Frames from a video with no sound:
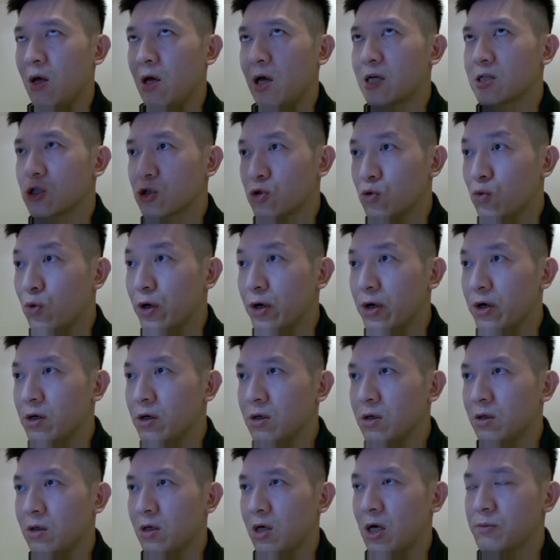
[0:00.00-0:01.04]
squared
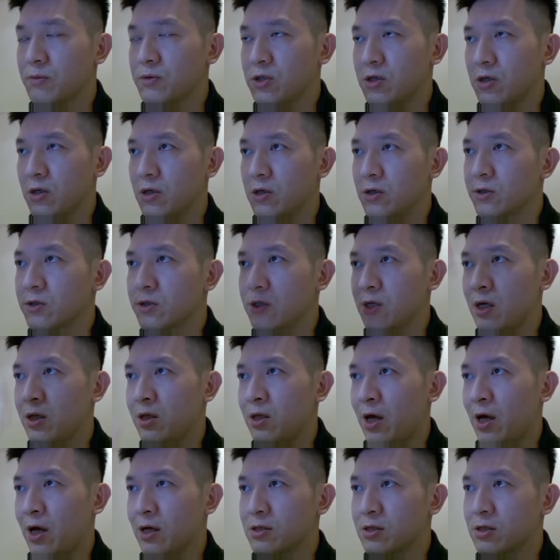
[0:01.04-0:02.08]
upstairs and
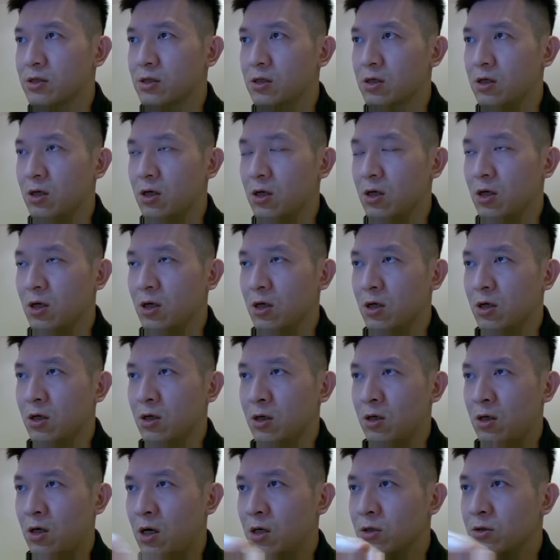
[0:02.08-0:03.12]
x
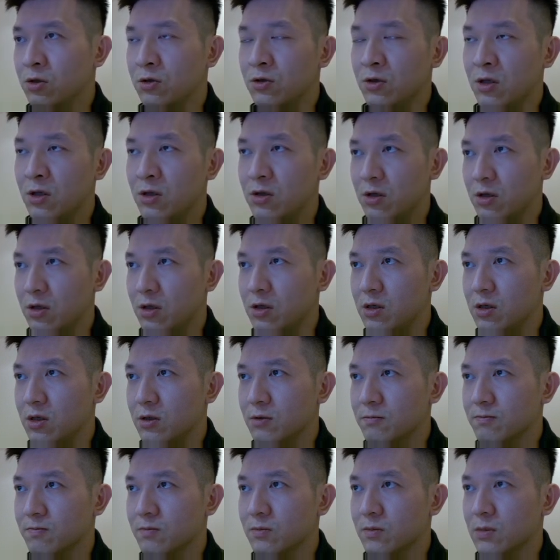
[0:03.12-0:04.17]
underneath it.
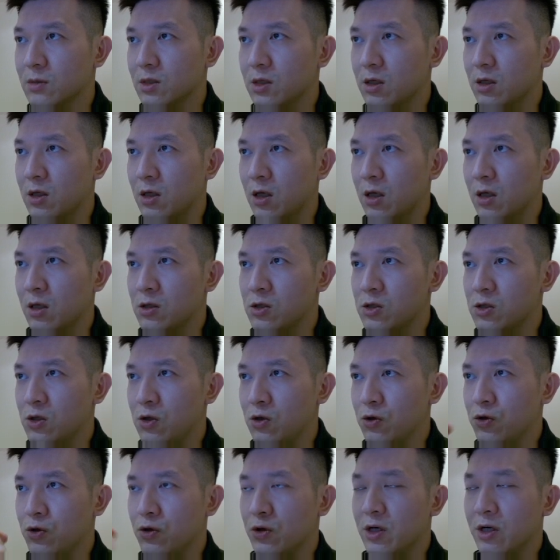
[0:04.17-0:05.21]
So
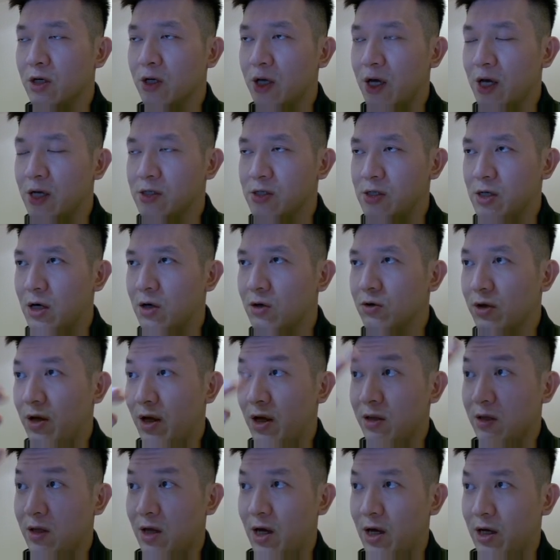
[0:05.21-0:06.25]
you're gonna cancel out
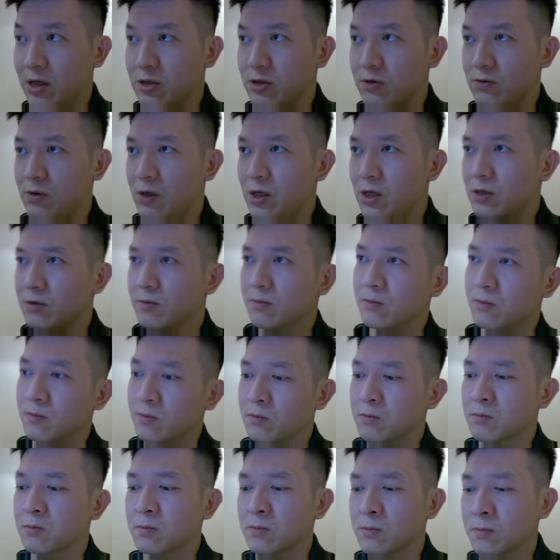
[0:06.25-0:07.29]
an x, right?
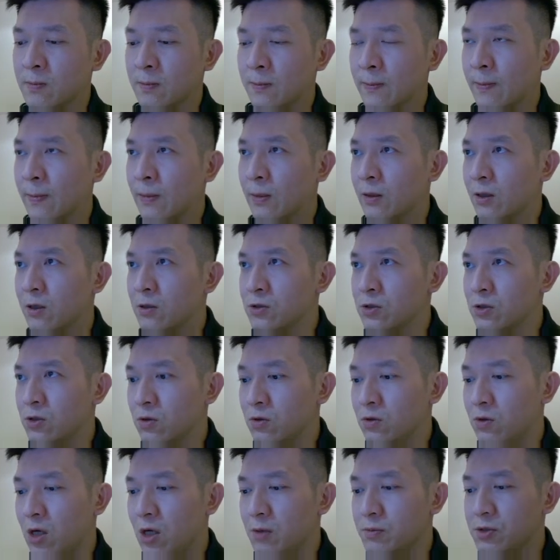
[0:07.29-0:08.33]

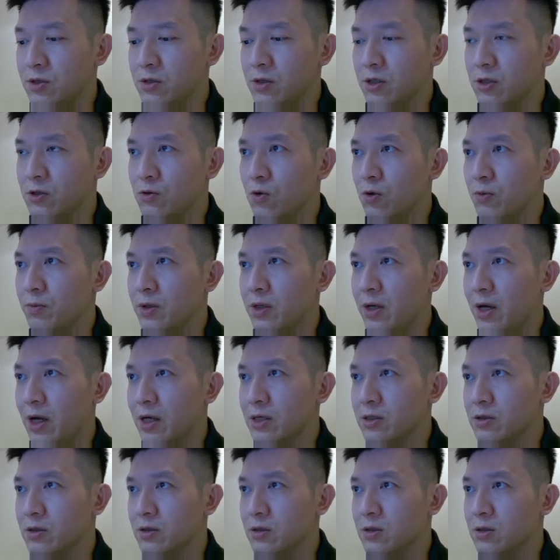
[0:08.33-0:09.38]
So upstairs will be
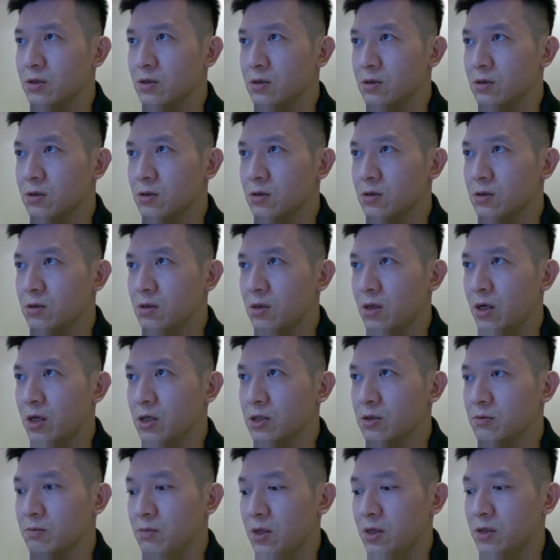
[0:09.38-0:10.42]
x
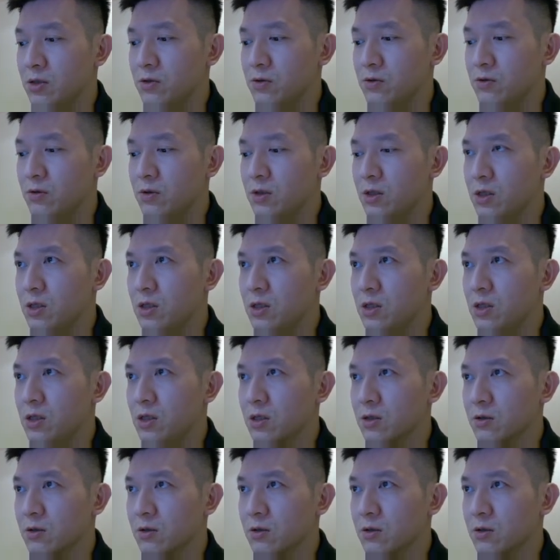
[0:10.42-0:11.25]
minus 3